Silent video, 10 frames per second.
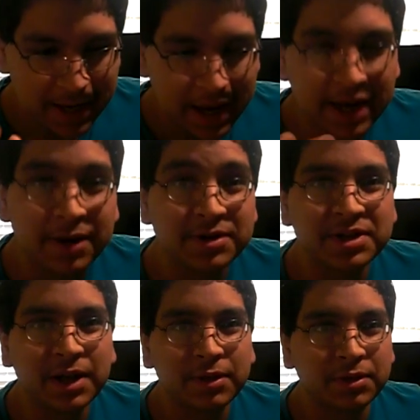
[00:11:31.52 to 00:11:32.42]
here's
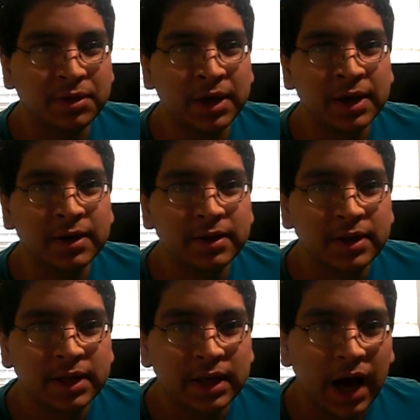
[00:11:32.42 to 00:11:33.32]
another thing,
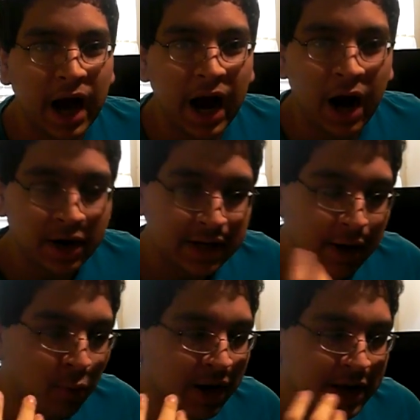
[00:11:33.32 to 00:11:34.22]
on
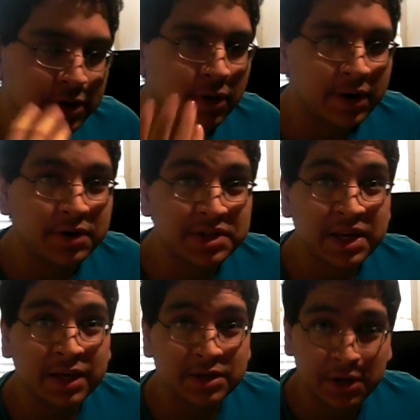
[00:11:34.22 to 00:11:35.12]
what I don't
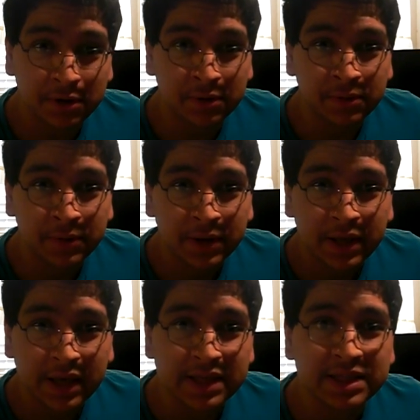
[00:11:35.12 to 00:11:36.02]
understand too
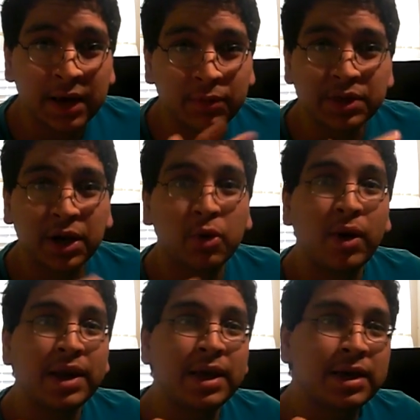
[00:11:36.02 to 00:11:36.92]
is that when they're
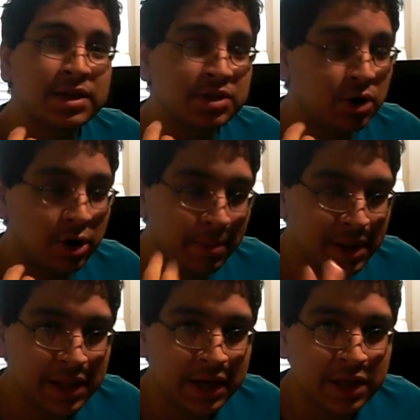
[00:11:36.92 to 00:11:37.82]
equating his
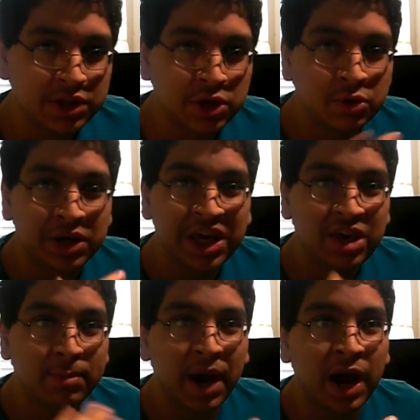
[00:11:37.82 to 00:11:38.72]
durability to
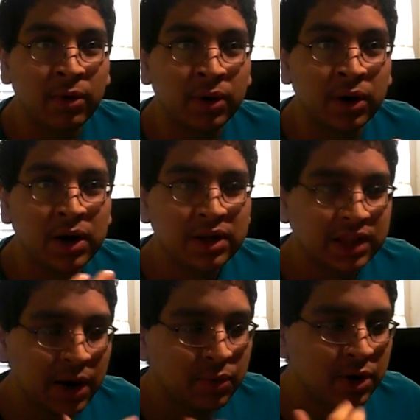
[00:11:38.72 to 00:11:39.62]
ki power,
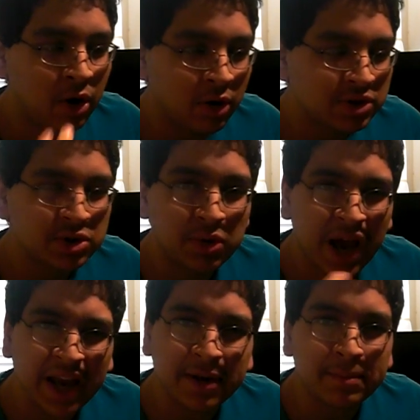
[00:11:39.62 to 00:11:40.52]
that would also
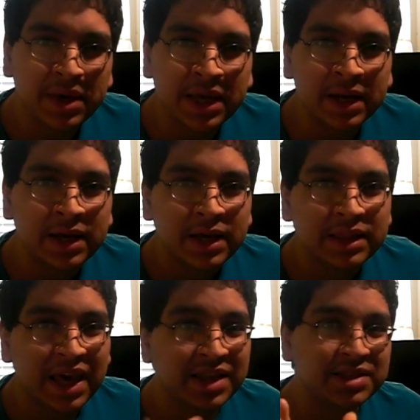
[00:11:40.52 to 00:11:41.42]
kind of mean
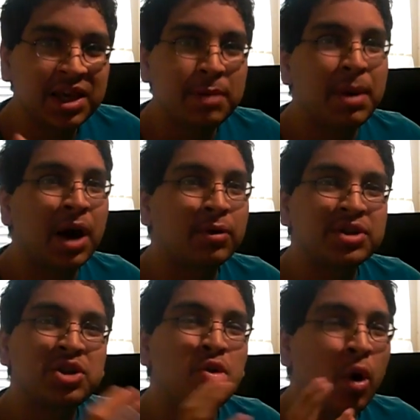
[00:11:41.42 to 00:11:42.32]
that his ki power
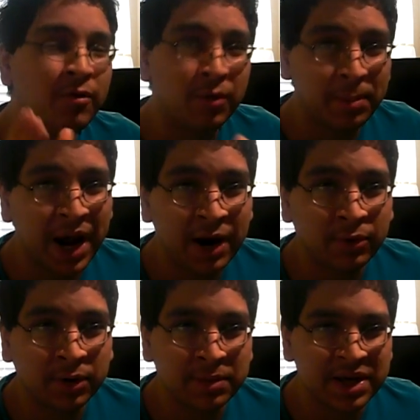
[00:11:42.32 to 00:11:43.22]
is too
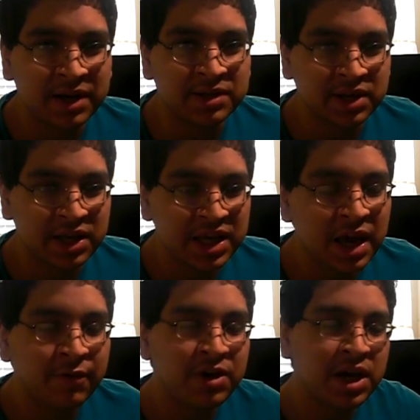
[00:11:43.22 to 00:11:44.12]
overpowered, because
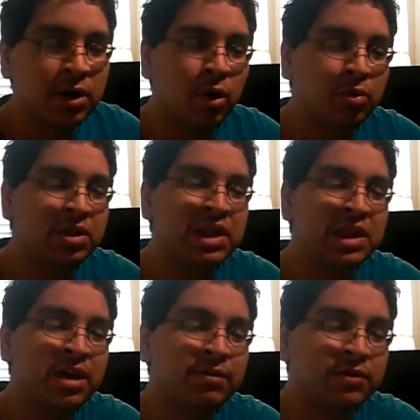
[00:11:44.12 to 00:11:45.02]
if he can only
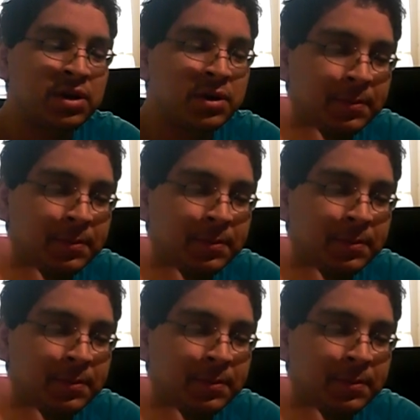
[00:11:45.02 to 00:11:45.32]
lift